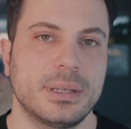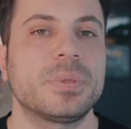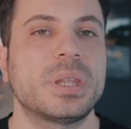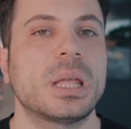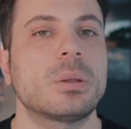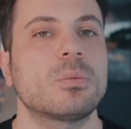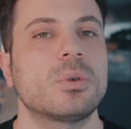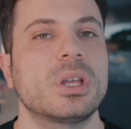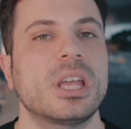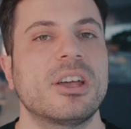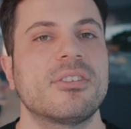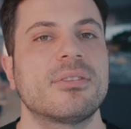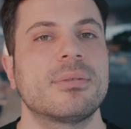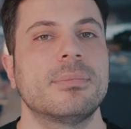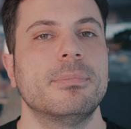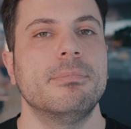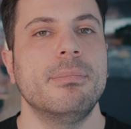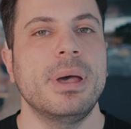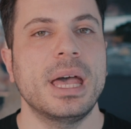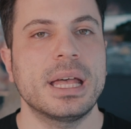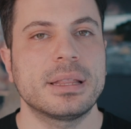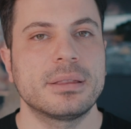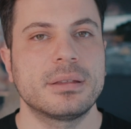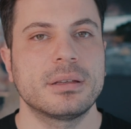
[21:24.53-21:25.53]
Then we have
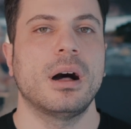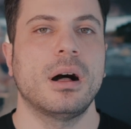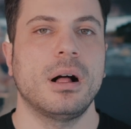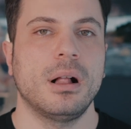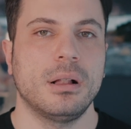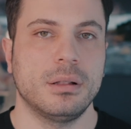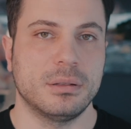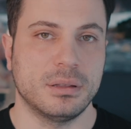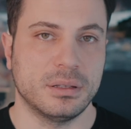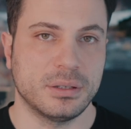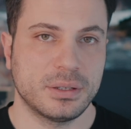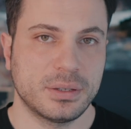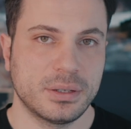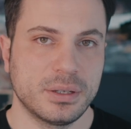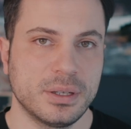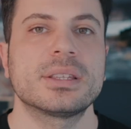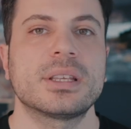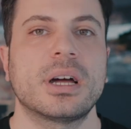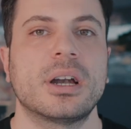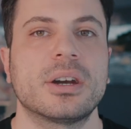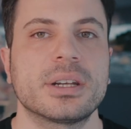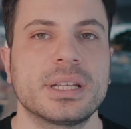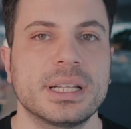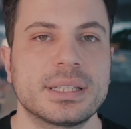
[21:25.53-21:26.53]
MedHalt,
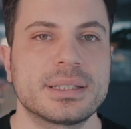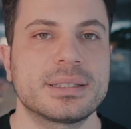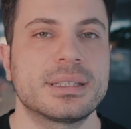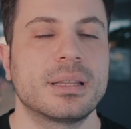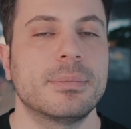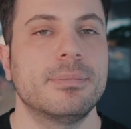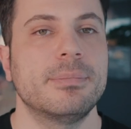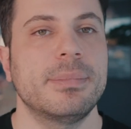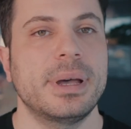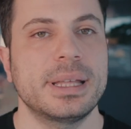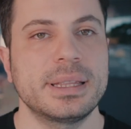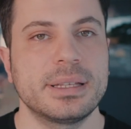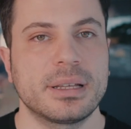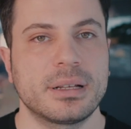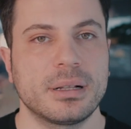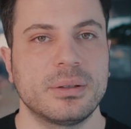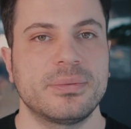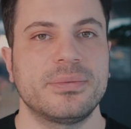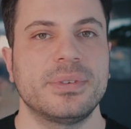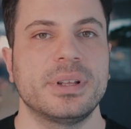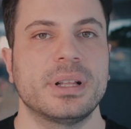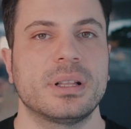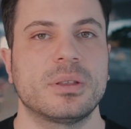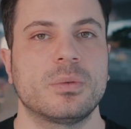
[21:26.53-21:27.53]
targets the medical
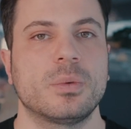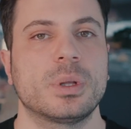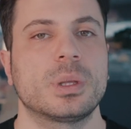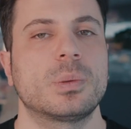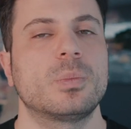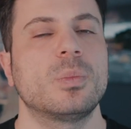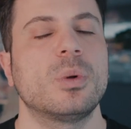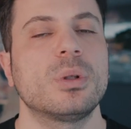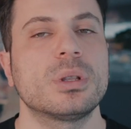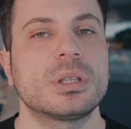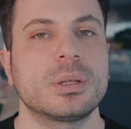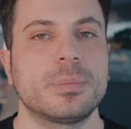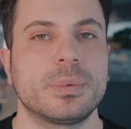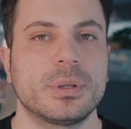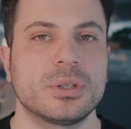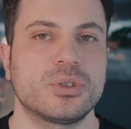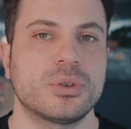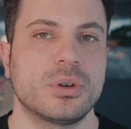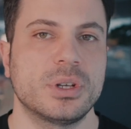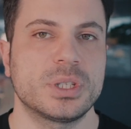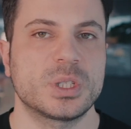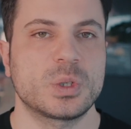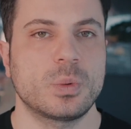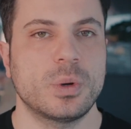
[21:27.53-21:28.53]
field with multiple
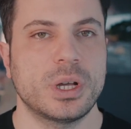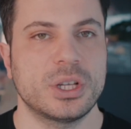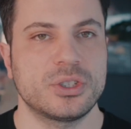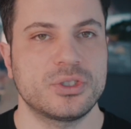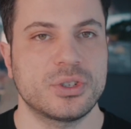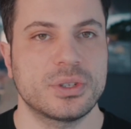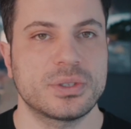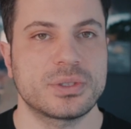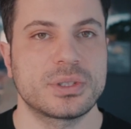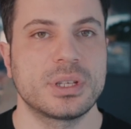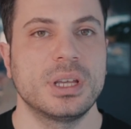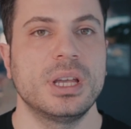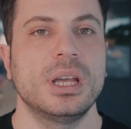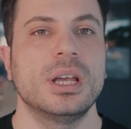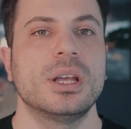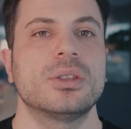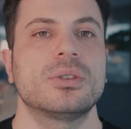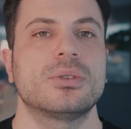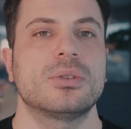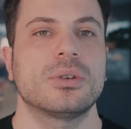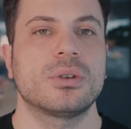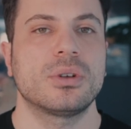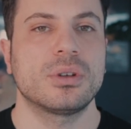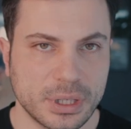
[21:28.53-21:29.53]
choice questions
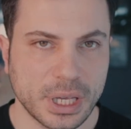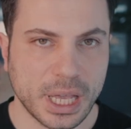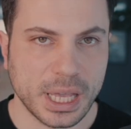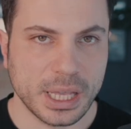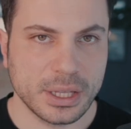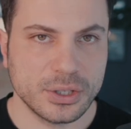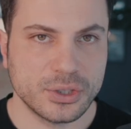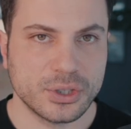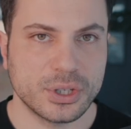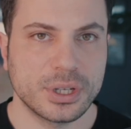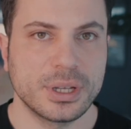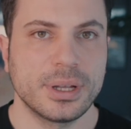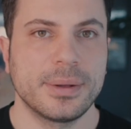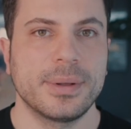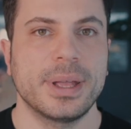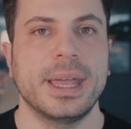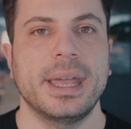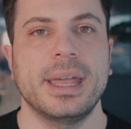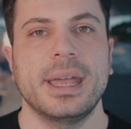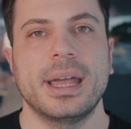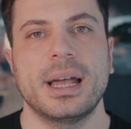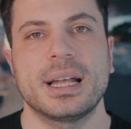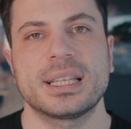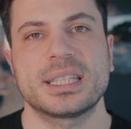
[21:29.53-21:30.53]
to gauge
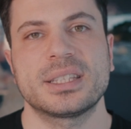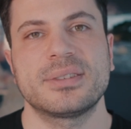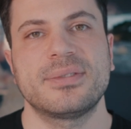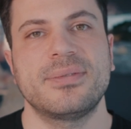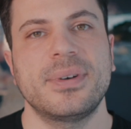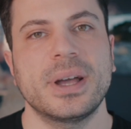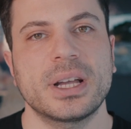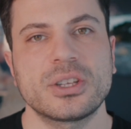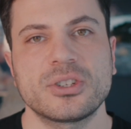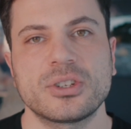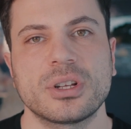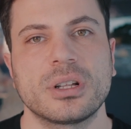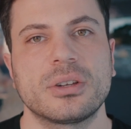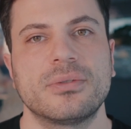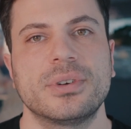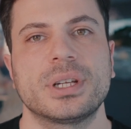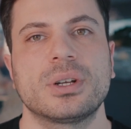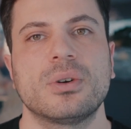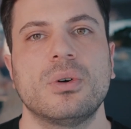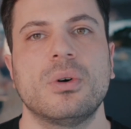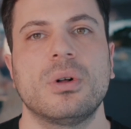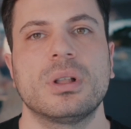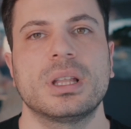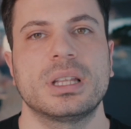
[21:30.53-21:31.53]
AI's factual
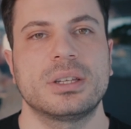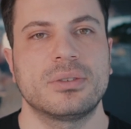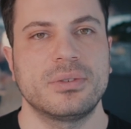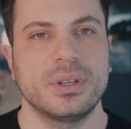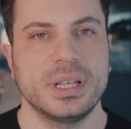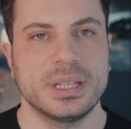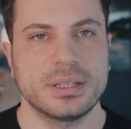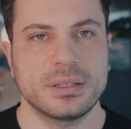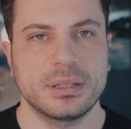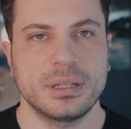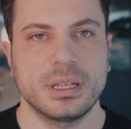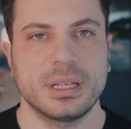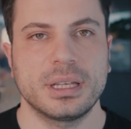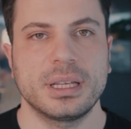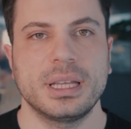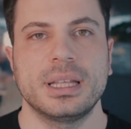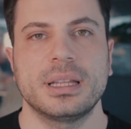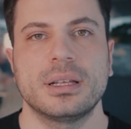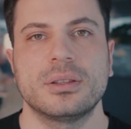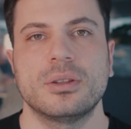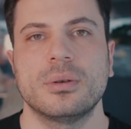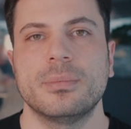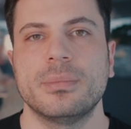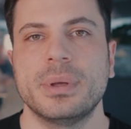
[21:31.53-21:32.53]
recall and reasoning in
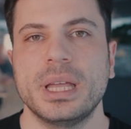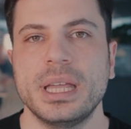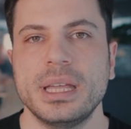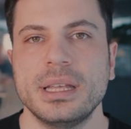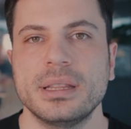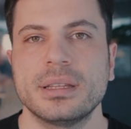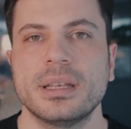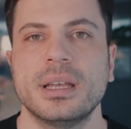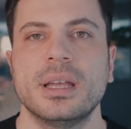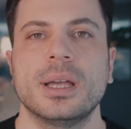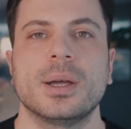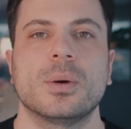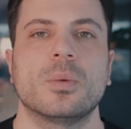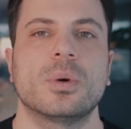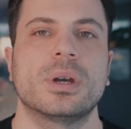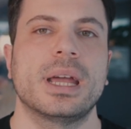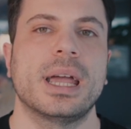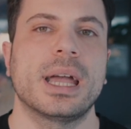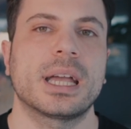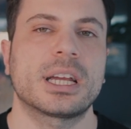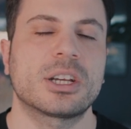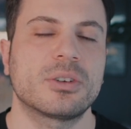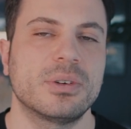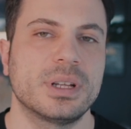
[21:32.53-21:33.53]
a domain where
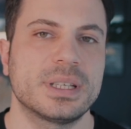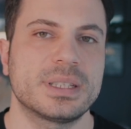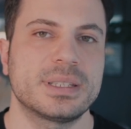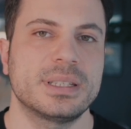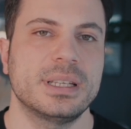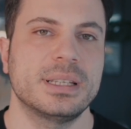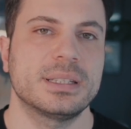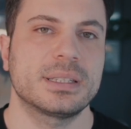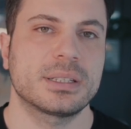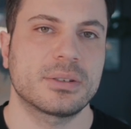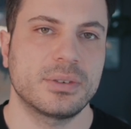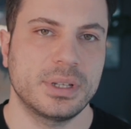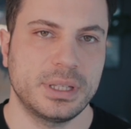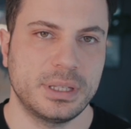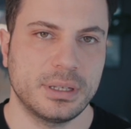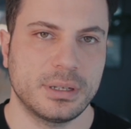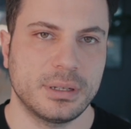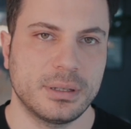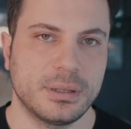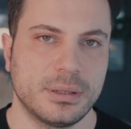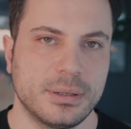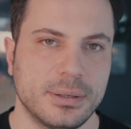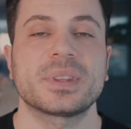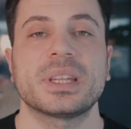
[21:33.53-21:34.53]
accuracy is critical.